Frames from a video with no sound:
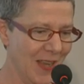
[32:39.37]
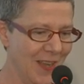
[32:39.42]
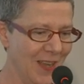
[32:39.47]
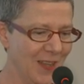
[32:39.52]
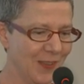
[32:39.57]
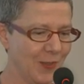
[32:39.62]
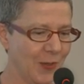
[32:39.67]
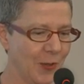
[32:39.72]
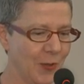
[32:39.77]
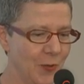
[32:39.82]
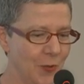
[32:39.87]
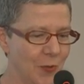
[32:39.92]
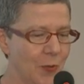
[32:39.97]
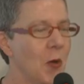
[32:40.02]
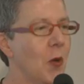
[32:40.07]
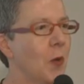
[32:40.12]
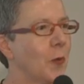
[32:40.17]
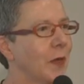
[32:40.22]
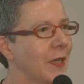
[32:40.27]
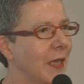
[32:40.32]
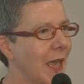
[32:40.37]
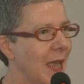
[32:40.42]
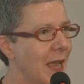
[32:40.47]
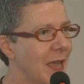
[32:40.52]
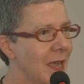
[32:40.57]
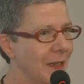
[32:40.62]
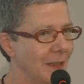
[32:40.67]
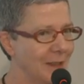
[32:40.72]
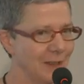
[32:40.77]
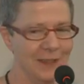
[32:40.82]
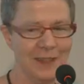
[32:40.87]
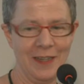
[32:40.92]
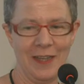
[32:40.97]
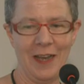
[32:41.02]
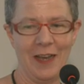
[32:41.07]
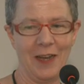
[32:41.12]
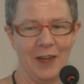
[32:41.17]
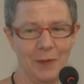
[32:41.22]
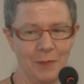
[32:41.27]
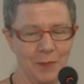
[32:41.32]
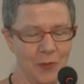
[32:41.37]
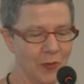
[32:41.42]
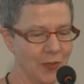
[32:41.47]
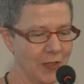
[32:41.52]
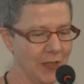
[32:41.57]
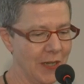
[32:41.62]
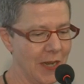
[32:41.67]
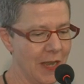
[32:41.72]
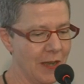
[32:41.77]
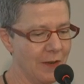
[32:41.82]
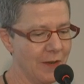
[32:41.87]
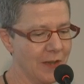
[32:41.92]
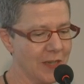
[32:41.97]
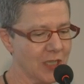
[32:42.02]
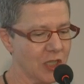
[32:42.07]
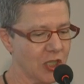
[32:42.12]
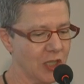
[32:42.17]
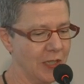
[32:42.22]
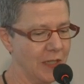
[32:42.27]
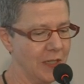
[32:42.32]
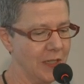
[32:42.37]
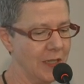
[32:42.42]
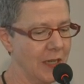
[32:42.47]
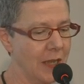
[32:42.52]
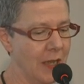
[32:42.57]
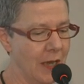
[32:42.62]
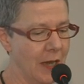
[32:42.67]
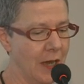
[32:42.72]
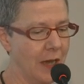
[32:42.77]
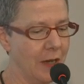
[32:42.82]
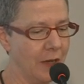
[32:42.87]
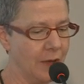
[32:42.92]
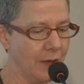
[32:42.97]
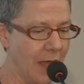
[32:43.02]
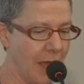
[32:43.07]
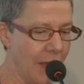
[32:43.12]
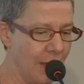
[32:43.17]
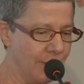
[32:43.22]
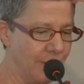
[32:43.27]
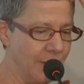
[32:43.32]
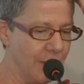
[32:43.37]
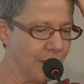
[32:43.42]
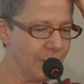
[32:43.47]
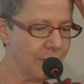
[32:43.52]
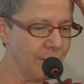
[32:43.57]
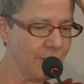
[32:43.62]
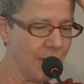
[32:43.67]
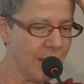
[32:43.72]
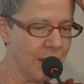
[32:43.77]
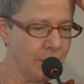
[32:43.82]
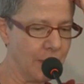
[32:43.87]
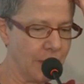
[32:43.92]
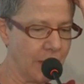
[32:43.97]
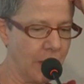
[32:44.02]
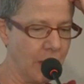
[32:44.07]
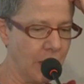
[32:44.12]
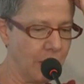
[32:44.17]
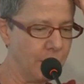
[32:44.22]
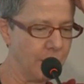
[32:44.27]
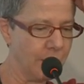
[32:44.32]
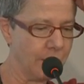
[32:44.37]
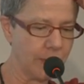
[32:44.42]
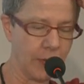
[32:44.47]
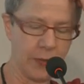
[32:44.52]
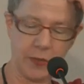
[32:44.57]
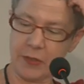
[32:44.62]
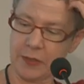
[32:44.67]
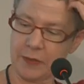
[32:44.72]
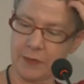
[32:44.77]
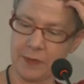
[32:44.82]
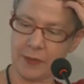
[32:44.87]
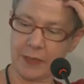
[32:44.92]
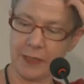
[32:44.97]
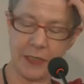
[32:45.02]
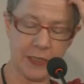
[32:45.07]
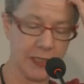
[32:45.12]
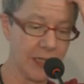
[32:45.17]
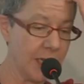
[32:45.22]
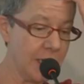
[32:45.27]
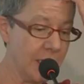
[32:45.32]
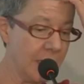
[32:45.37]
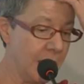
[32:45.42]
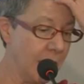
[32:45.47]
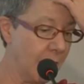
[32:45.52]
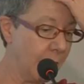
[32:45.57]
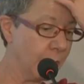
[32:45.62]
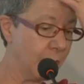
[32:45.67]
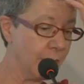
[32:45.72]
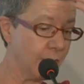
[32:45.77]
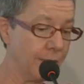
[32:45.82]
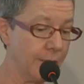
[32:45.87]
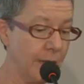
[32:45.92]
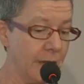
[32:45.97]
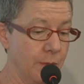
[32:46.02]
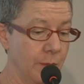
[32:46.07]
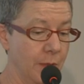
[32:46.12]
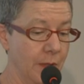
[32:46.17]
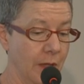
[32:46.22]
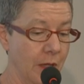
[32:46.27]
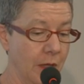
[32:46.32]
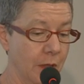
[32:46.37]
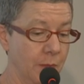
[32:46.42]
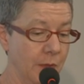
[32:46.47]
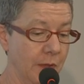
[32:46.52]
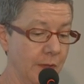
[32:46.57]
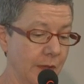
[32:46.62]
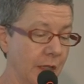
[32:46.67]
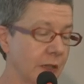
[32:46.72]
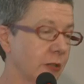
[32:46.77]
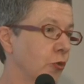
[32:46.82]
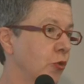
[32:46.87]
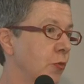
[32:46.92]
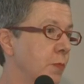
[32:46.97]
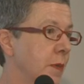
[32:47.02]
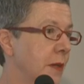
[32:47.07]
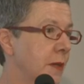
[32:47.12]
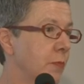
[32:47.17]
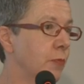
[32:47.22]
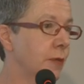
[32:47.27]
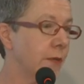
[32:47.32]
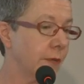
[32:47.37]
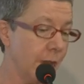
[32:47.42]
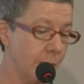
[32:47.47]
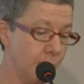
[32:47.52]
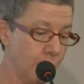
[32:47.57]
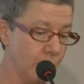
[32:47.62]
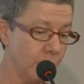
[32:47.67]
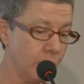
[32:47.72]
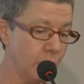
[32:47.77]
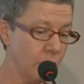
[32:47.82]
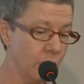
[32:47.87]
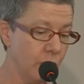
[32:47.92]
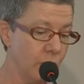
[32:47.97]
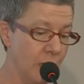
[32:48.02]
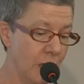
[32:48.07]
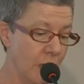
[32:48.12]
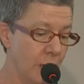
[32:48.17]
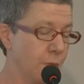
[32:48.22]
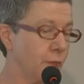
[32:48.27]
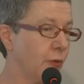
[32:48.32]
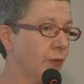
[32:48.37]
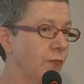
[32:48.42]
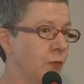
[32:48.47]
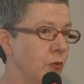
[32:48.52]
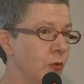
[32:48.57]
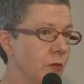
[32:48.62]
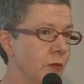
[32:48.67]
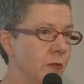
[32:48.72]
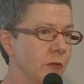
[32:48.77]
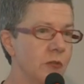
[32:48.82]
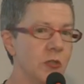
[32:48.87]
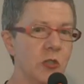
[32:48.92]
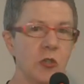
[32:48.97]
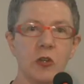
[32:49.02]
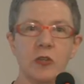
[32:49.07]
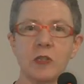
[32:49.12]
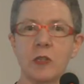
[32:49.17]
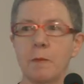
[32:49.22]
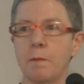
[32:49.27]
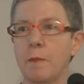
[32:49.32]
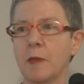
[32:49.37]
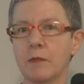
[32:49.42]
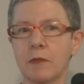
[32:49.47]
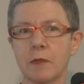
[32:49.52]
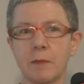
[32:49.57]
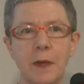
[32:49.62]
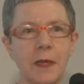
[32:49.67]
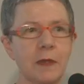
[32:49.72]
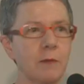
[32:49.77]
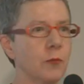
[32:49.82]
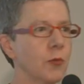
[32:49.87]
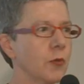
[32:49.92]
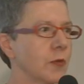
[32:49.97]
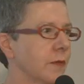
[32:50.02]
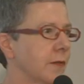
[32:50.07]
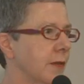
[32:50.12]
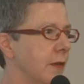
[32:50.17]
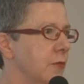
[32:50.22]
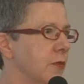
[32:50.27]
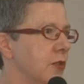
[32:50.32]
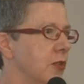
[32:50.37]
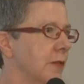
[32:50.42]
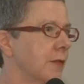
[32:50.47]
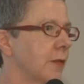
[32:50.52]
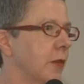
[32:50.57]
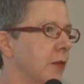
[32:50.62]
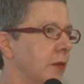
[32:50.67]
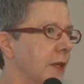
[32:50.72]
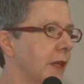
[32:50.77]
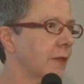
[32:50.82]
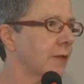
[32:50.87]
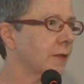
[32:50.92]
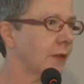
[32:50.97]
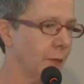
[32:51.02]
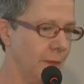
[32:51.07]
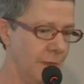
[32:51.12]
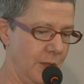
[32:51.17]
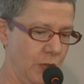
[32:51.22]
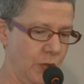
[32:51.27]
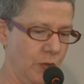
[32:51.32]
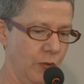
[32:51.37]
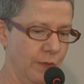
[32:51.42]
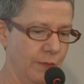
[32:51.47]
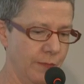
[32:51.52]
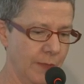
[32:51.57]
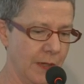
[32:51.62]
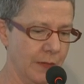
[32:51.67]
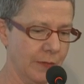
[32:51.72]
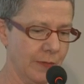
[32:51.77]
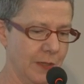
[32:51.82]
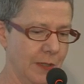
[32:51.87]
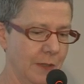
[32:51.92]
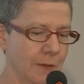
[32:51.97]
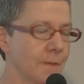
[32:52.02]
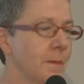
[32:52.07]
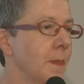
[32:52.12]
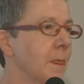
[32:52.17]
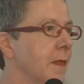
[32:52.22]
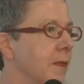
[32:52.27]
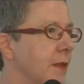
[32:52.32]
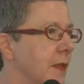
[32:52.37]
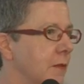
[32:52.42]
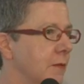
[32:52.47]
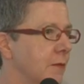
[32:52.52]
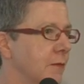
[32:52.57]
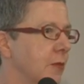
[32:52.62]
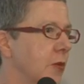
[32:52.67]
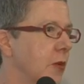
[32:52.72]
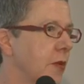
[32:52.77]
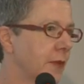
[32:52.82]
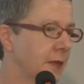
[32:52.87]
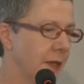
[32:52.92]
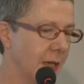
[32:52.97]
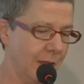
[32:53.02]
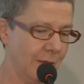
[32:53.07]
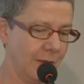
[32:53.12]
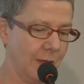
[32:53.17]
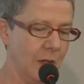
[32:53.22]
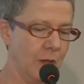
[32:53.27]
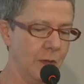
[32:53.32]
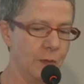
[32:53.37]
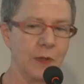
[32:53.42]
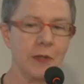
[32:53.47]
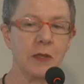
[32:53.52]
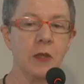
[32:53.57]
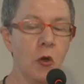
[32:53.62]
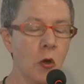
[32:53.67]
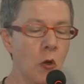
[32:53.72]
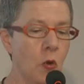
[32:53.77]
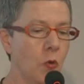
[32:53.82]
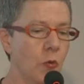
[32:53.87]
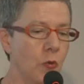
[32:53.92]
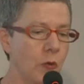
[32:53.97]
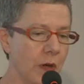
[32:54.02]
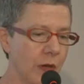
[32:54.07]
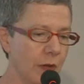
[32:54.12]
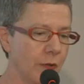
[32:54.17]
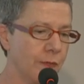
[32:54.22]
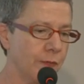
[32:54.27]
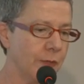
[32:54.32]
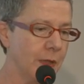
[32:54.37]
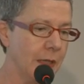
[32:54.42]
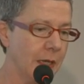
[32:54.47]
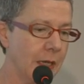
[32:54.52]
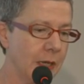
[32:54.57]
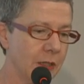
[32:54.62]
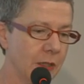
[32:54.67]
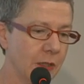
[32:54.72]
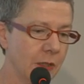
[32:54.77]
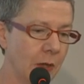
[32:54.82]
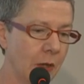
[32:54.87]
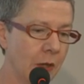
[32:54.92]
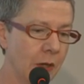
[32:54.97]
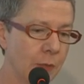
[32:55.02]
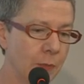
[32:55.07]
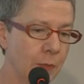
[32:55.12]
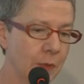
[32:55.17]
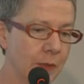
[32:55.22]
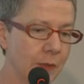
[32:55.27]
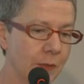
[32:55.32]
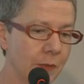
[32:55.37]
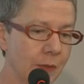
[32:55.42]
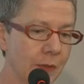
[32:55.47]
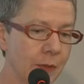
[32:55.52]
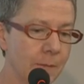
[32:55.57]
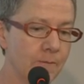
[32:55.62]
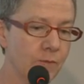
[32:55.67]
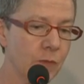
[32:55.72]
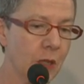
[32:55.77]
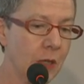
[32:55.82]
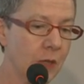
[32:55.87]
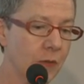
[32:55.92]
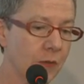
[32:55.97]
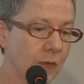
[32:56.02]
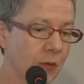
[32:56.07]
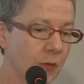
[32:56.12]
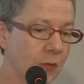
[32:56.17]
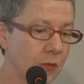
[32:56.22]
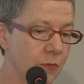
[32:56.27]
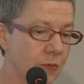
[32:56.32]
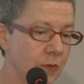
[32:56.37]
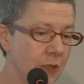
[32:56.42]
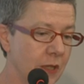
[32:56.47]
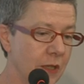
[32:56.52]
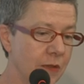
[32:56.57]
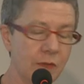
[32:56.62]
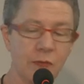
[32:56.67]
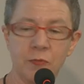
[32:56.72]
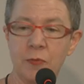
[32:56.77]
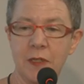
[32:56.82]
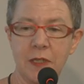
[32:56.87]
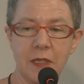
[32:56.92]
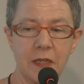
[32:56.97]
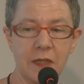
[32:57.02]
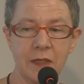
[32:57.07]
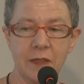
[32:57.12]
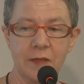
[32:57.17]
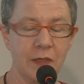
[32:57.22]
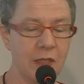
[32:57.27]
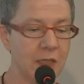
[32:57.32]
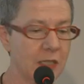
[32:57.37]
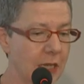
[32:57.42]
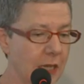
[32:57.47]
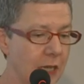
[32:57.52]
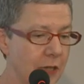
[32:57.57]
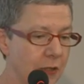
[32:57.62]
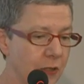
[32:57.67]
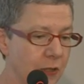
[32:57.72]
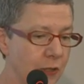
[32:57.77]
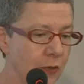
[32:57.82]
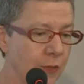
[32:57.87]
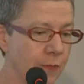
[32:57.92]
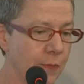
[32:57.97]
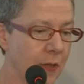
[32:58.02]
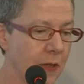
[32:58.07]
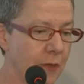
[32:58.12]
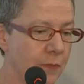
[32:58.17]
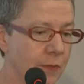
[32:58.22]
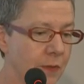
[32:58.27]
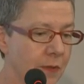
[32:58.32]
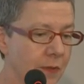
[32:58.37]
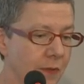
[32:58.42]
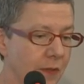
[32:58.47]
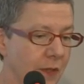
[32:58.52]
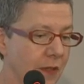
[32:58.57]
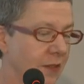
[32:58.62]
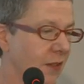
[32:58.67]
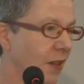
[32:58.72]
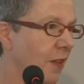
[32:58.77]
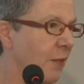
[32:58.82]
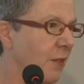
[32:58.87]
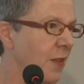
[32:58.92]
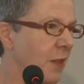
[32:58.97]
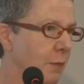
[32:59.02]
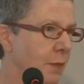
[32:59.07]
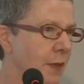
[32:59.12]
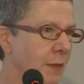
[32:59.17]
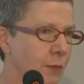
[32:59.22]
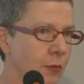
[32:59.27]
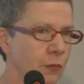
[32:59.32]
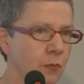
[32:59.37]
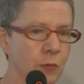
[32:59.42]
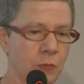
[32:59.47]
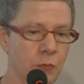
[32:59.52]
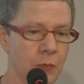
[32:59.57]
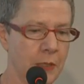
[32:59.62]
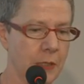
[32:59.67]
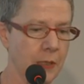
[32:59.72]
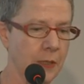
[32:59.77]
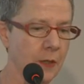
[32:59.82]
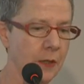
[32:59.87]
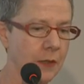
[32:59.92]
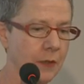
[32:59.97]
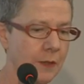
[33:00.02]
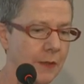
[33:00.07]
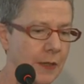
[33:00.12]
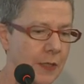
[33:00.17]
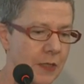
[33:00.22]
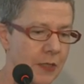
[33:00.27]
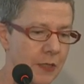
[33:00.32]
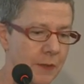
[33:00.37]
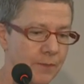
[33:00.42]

So we can. You can now actually have the favourite libraries, so you can select any number of favourite libraries that could be reciprocal, preferred, your best mate works there and she's going to get something to you faster than the next library, or affiliated libraries. So it's really easy to edit your favourites, and I think people will really like that.